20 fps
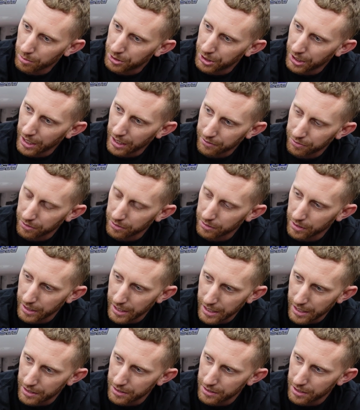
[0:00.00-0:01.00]
check for
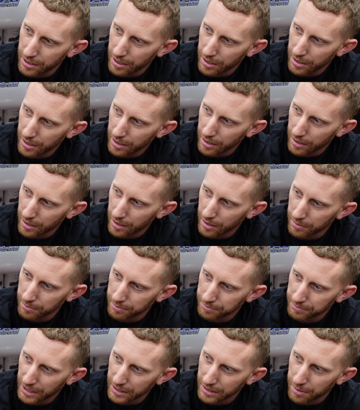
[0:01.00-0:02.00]
leaks,
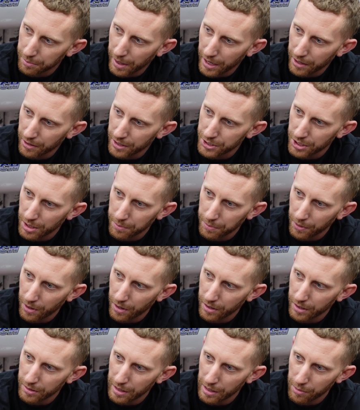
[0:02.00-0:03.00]
get the battery jumper
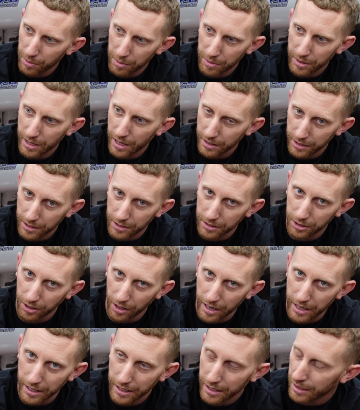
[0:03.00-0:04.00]
on it, that way we got good
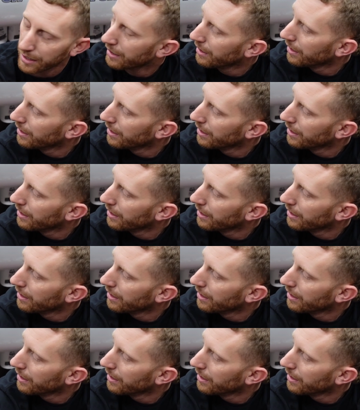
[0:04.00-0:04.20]
cranking,